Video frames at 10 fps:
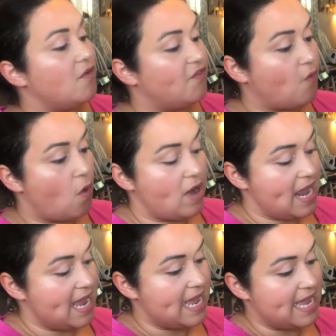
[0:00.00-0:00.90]
For
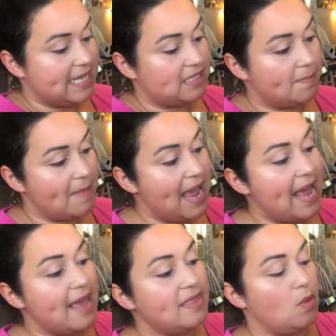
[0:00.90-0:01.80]
his
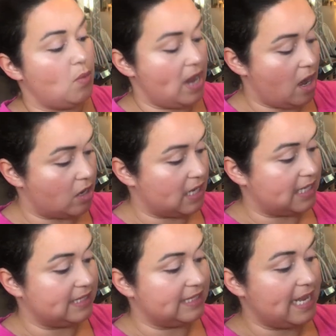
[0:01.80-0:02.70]
math, we are going to
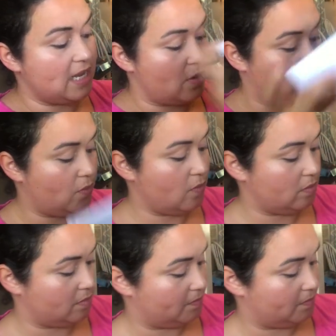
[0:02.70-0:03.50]
continue.